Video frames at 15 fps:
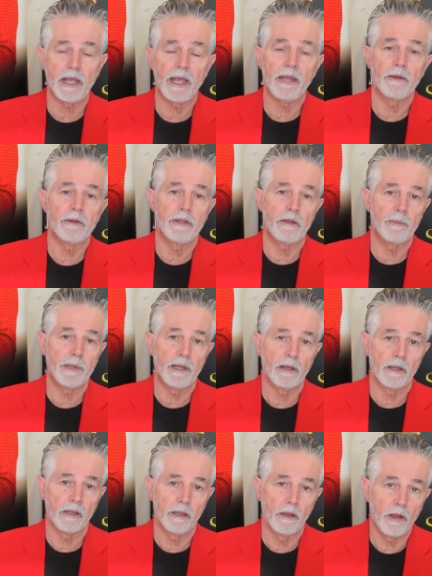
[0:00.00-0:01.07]
and there'd be
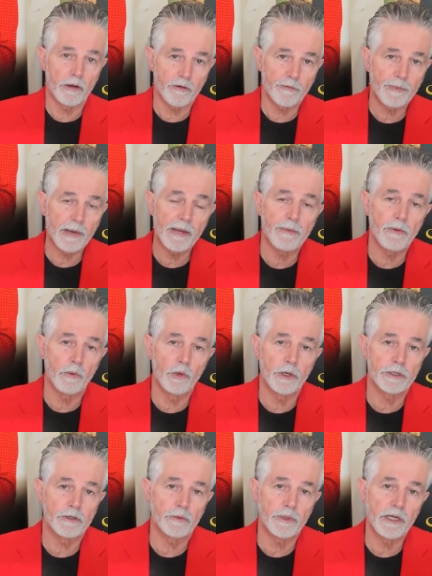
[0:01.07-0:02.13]
a lot of
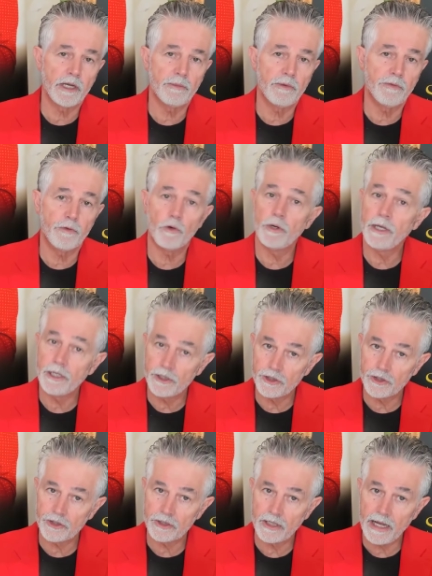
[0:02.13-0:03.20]
paperwork to read before
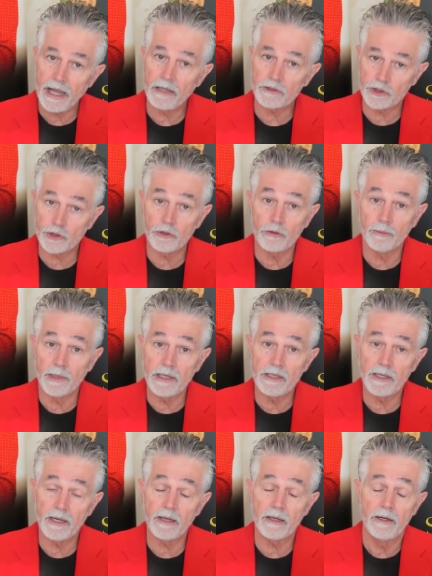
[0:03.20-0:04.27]
each council
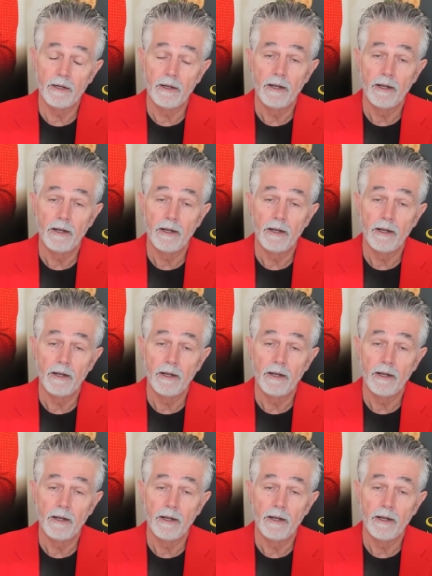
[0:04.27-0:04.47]
meeting,